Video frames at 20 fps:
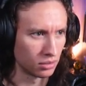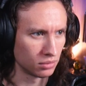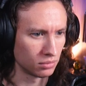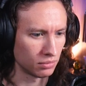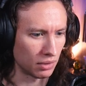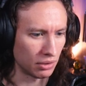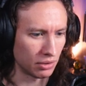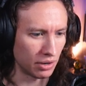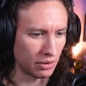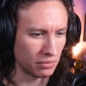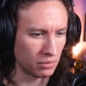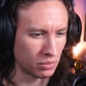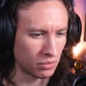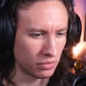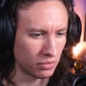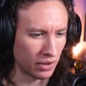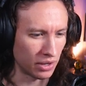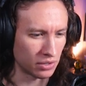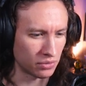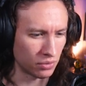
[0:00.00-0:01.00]
Why would I
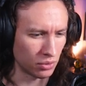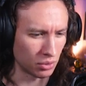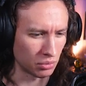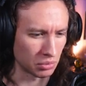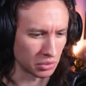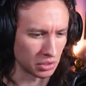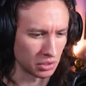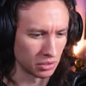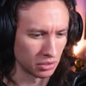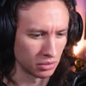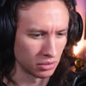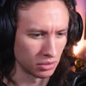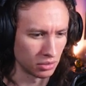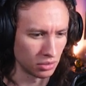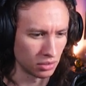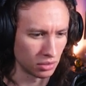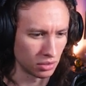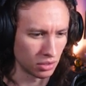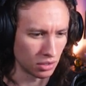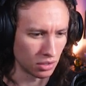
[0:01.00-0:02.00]
fast forward?
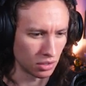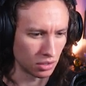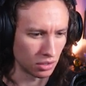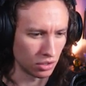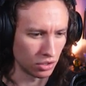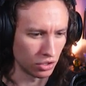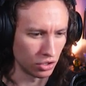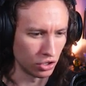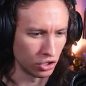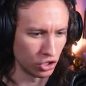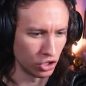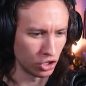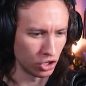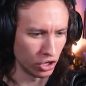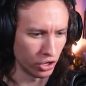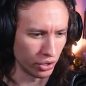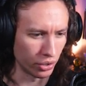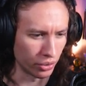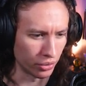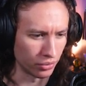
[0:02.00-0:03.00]

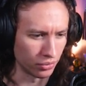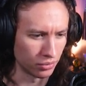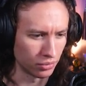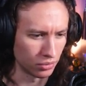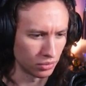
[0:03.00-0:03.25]
No.